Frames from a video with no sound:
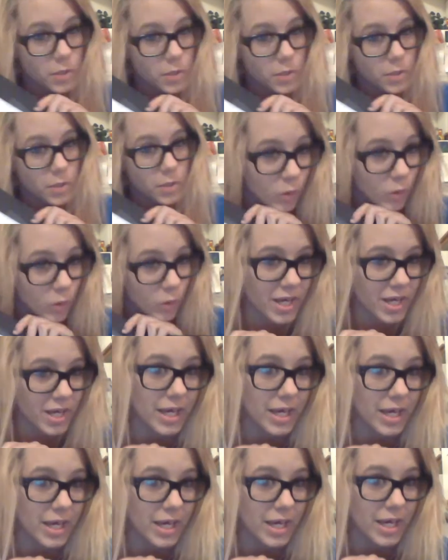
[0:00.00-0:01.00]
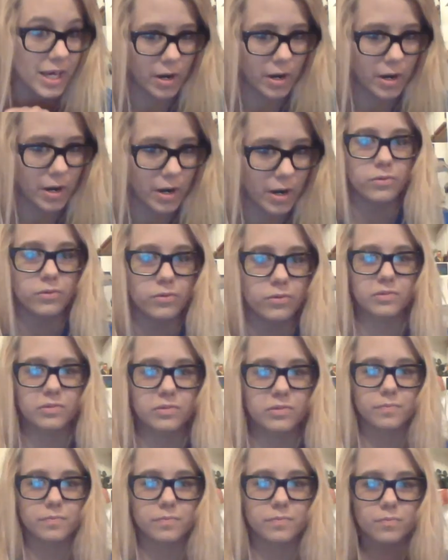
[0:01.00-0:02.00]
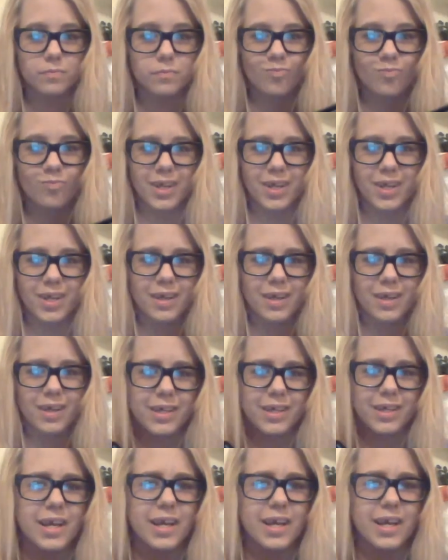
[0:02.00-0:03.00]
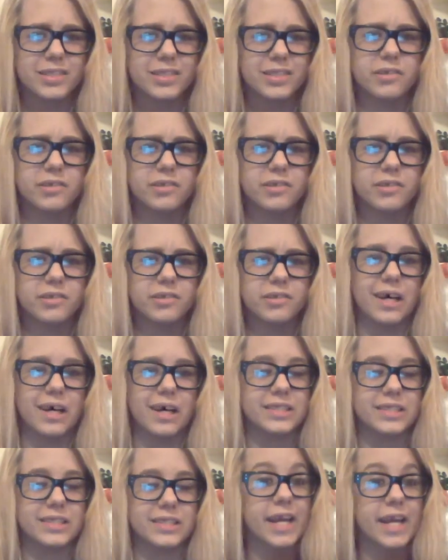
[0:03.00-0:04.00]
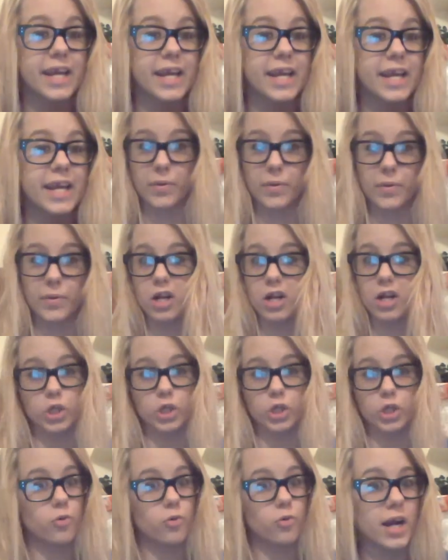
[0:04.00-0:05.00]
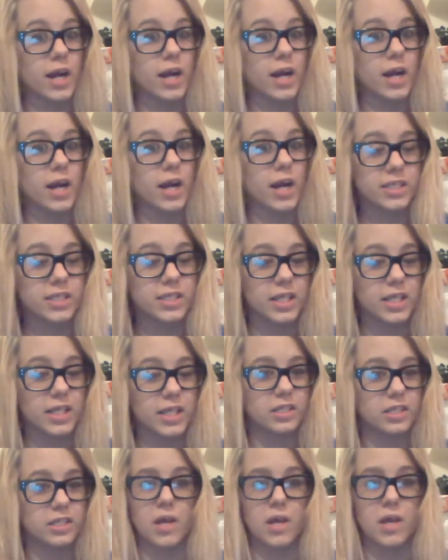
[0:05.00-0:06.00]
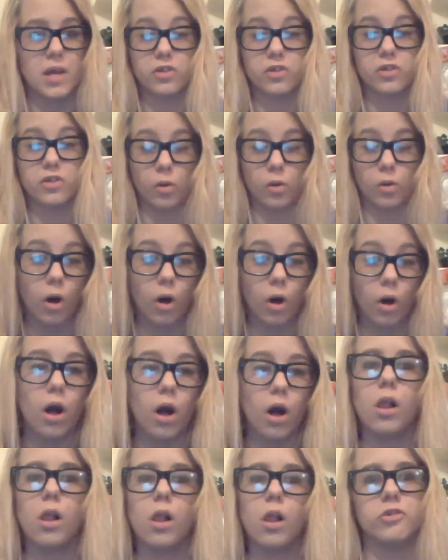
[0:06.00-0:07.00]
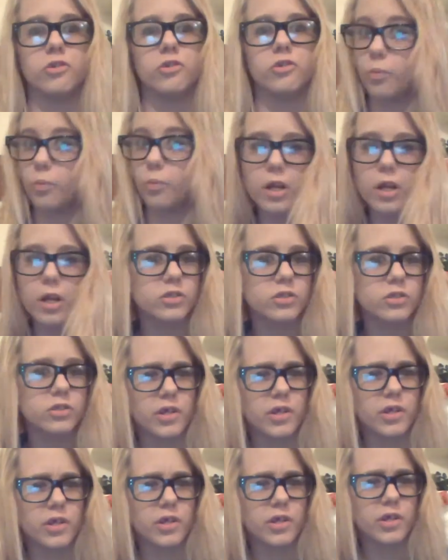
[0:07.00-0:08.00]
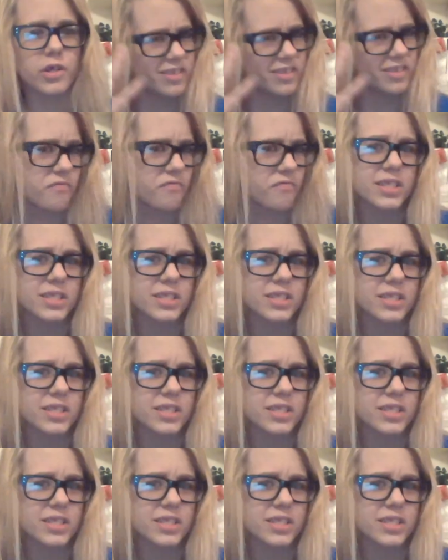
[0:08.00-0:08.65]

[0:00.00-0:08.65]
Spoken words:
performing it in the round. Next, you need to stand up and actually practice this maybe to the wall or to a mirror so you can see your face.